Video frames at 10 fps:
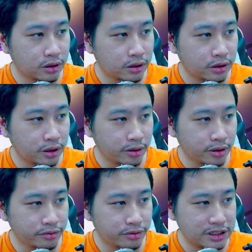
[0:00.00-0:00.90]
I'm going
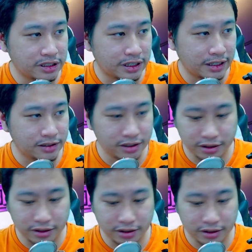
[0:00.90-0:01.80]
to resize it
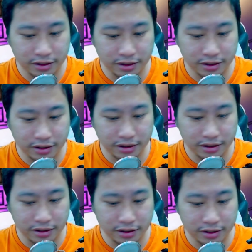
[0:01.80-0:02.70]
to
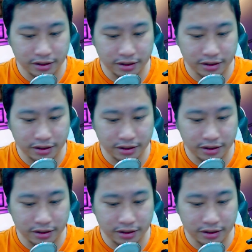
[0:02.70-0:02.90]
um,